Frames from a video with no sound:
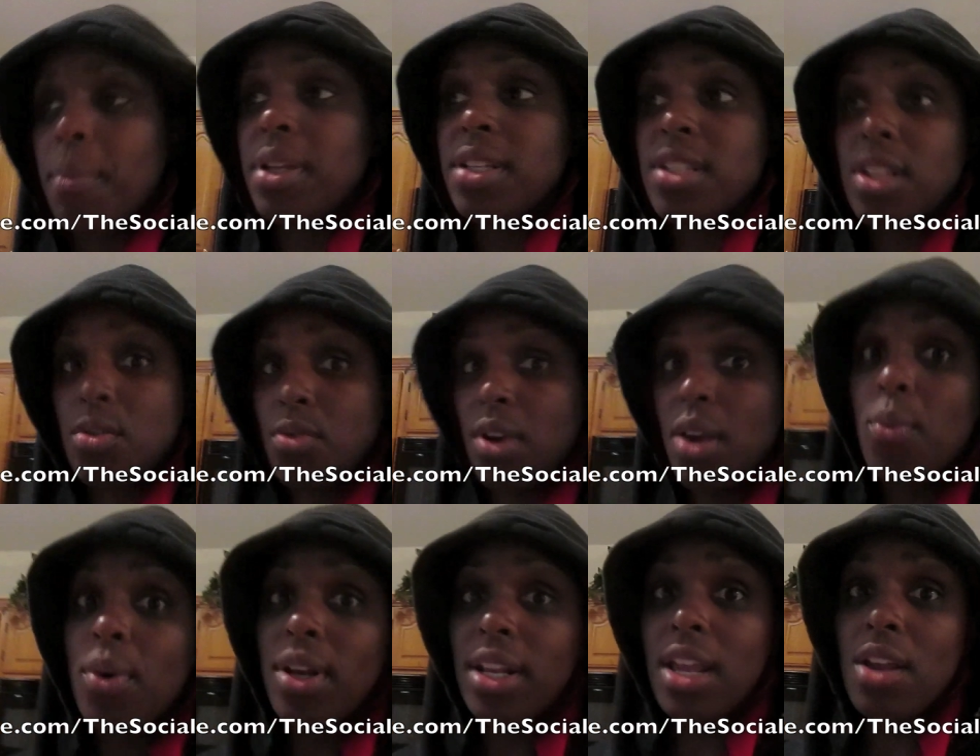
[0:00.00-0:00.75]
But it's a
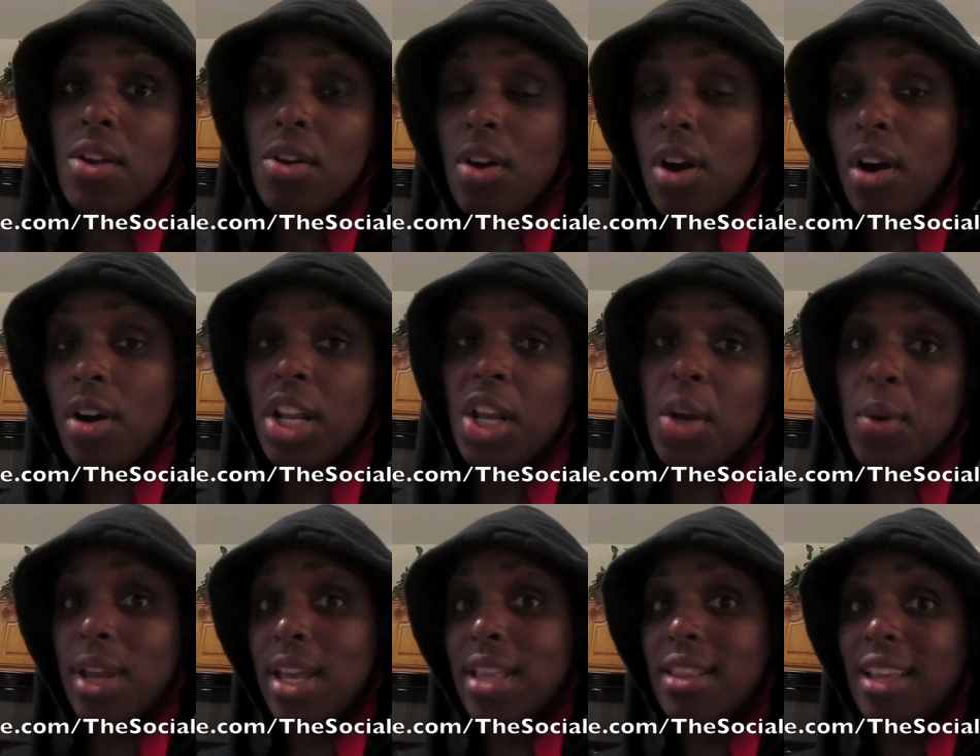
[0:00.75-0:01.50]
great way to get your
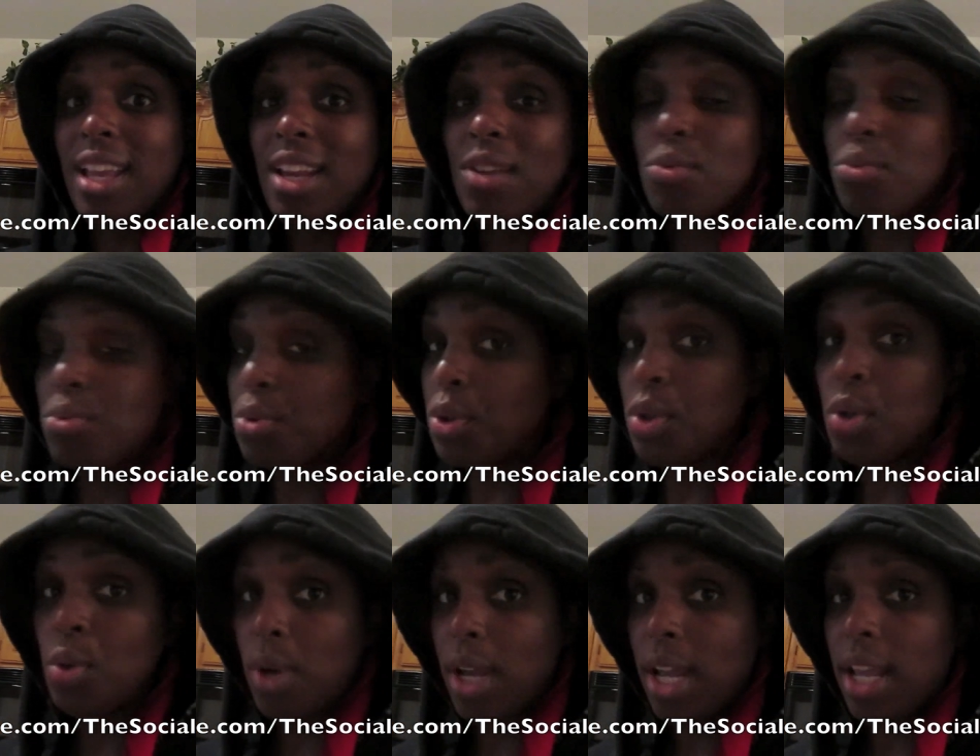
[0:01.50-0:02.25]
cardio in like real
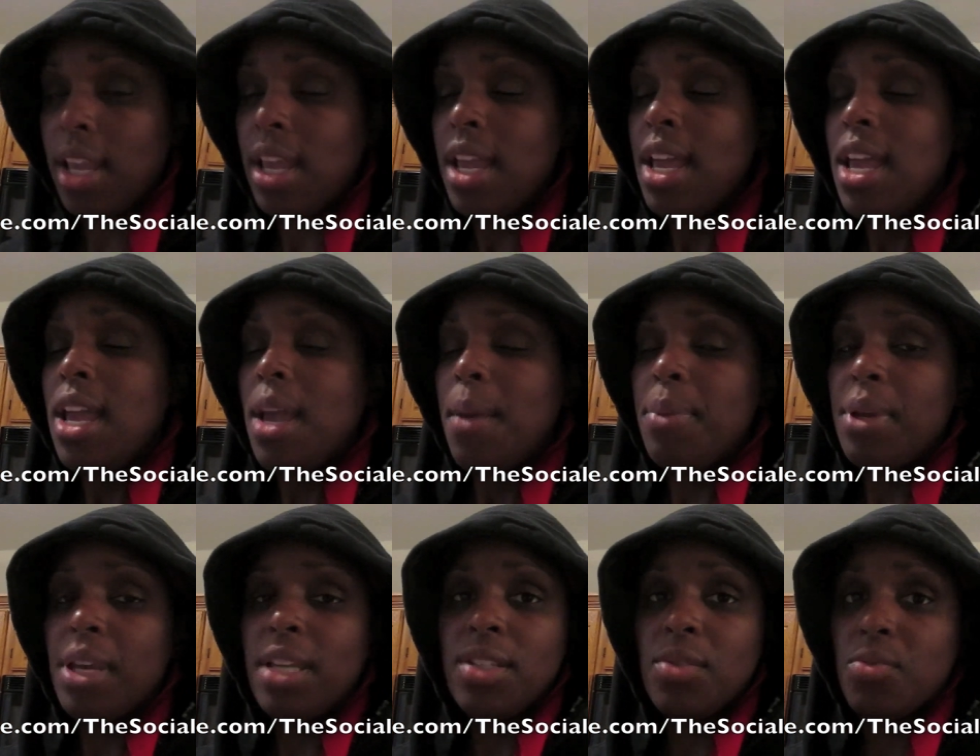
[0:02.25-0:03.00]
quick
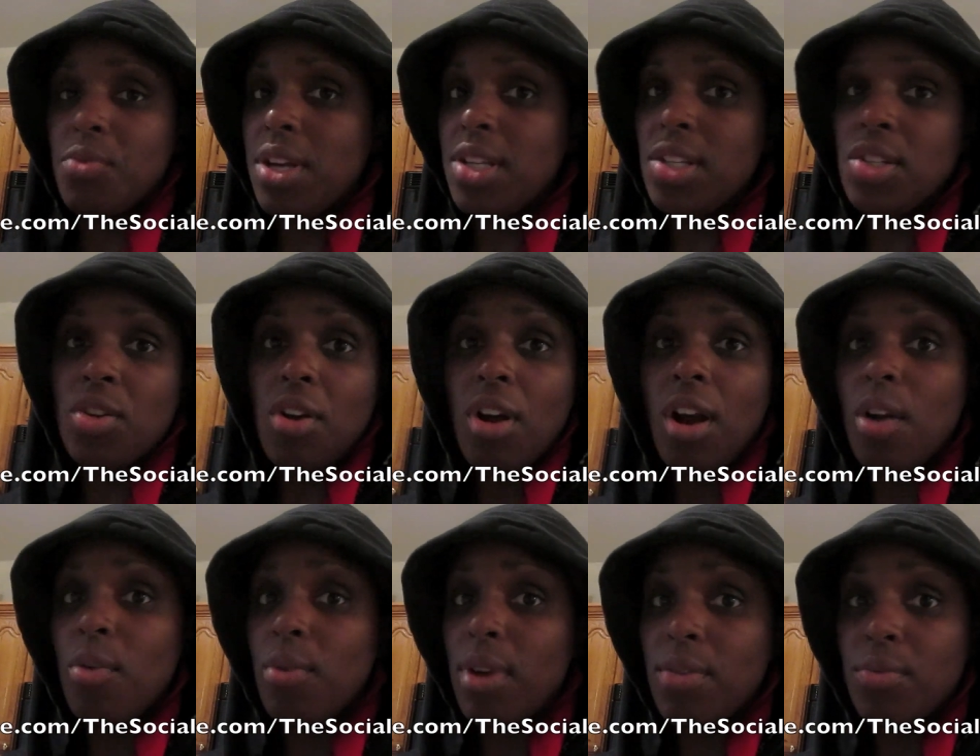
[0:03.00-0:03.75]
because it raises your
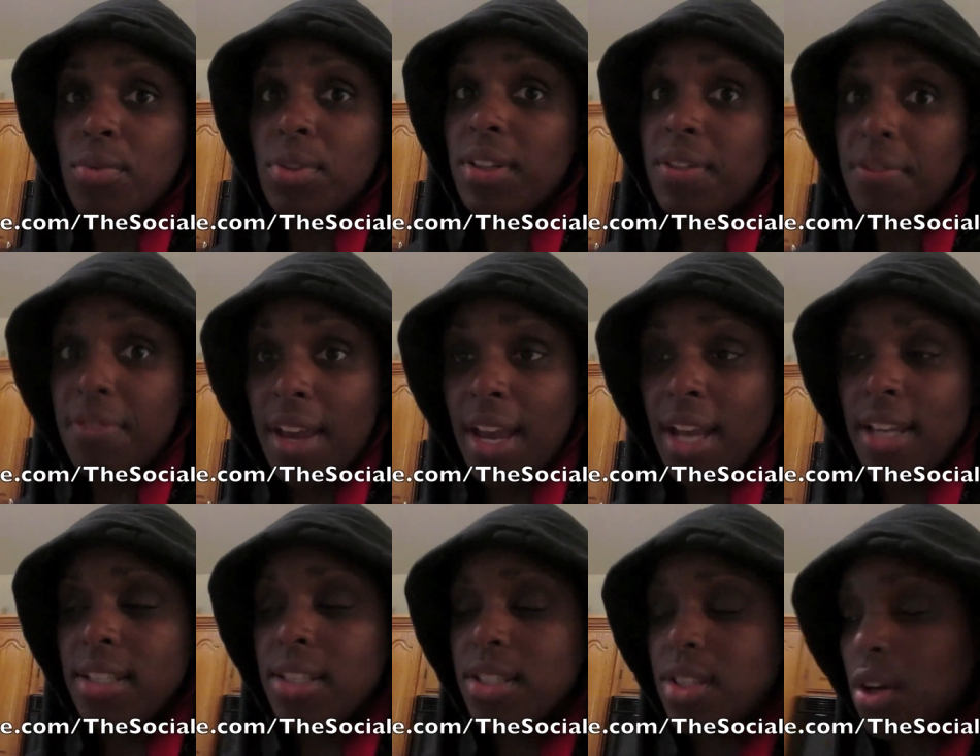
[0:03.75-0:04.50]
heart rate really
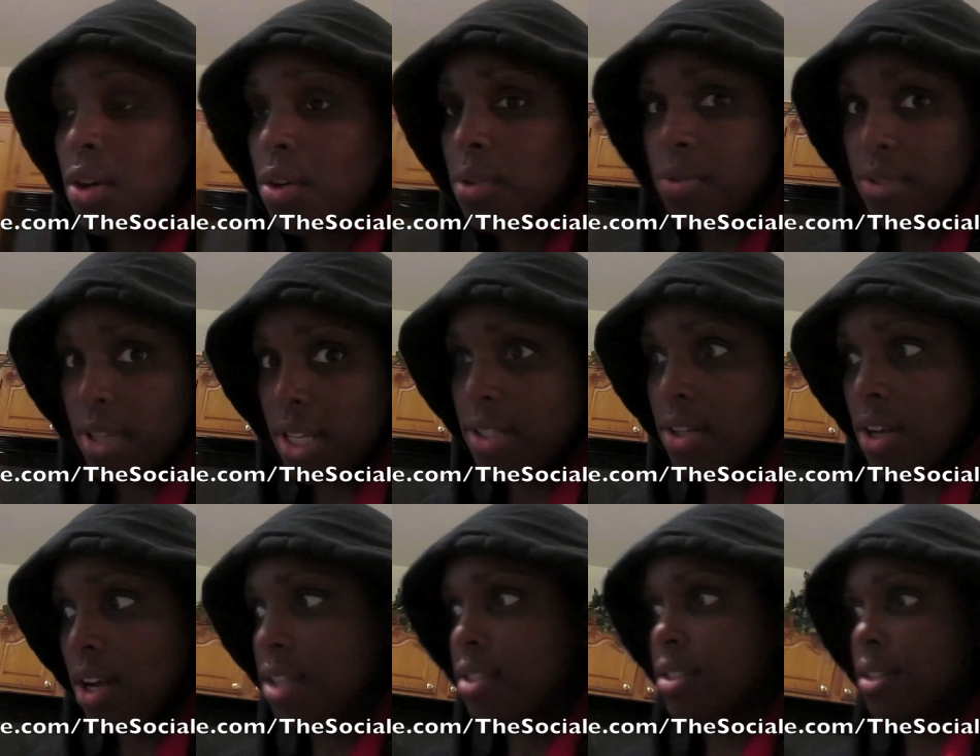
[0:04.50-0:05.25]
fast. So it's
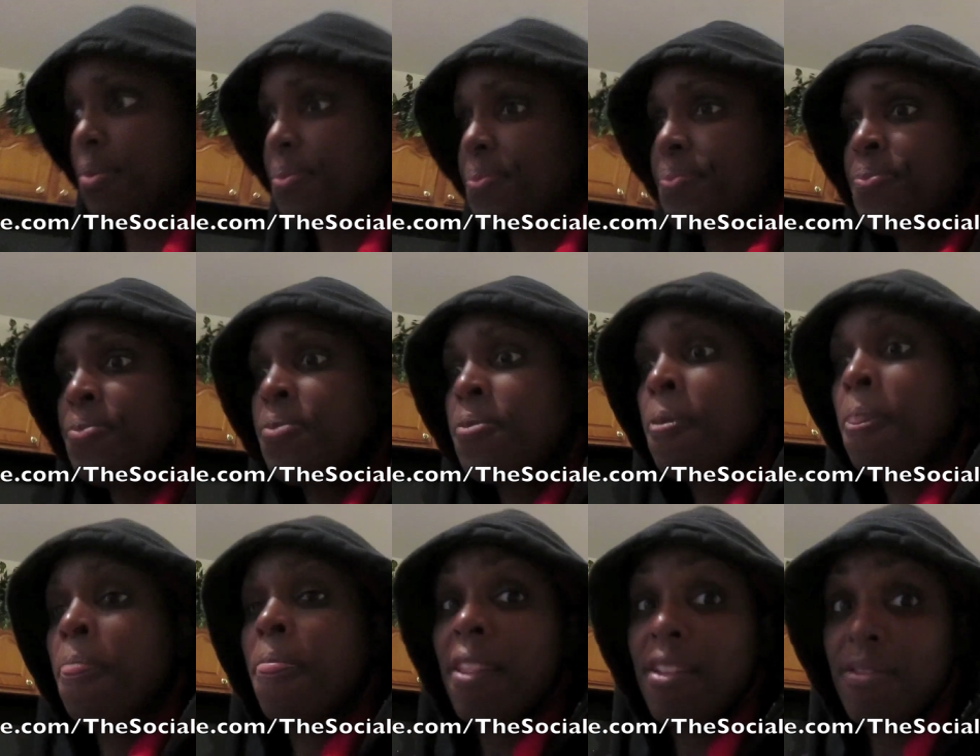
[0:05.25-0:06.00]
awesome
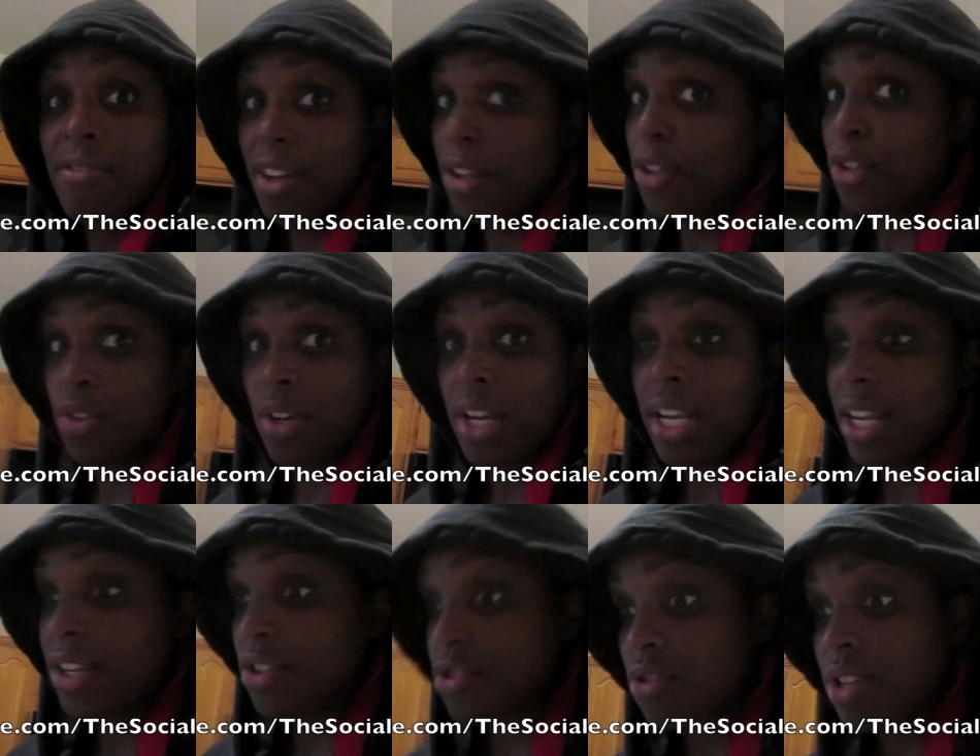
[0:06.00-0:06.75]
felt
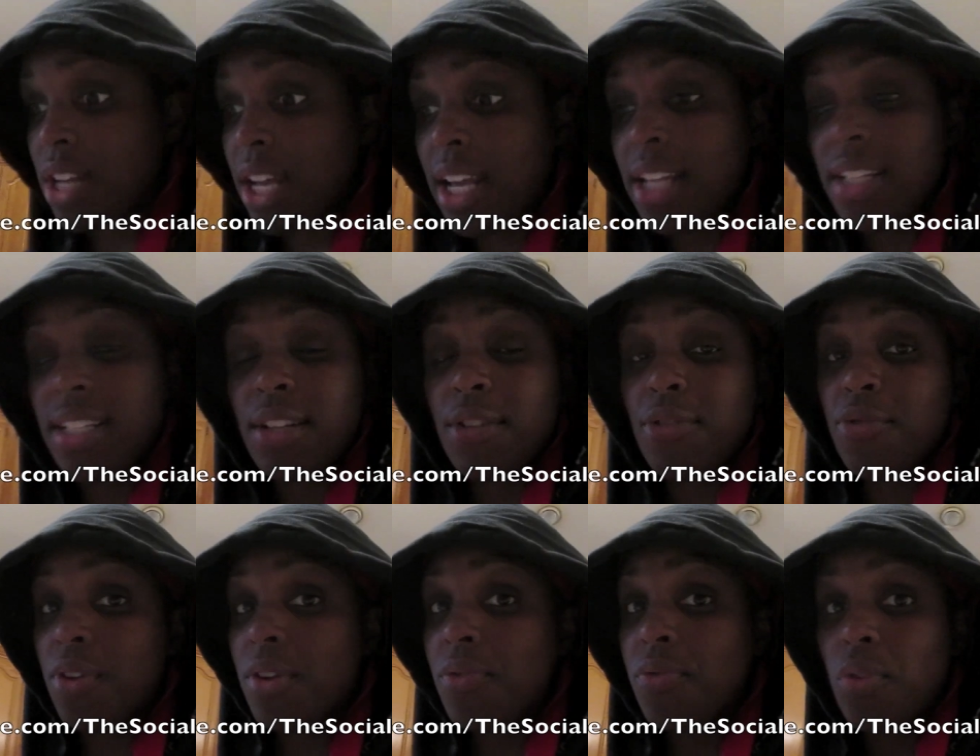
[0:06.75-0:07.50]
great yesterday. I did a
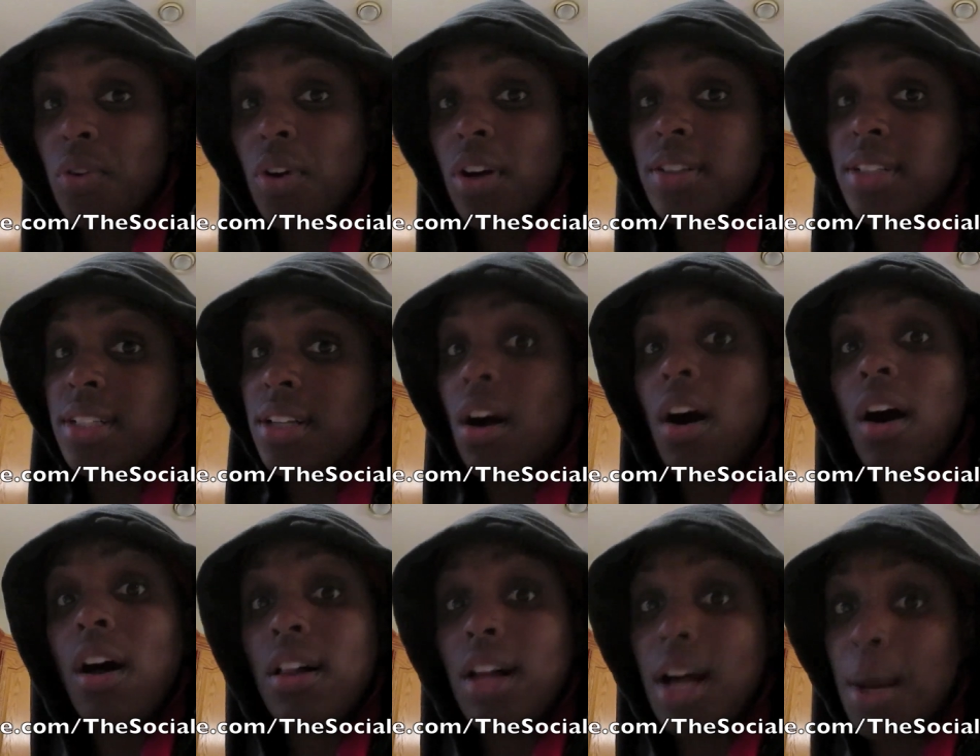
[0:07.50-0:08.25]
free-for-all, did
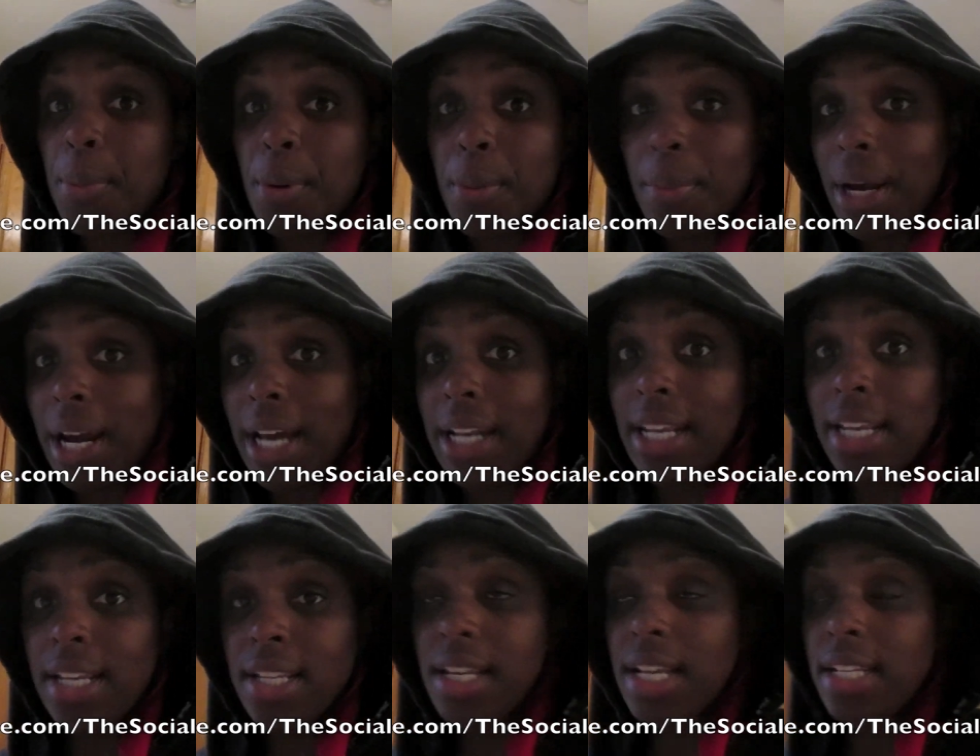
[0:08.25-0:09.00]
all upper body.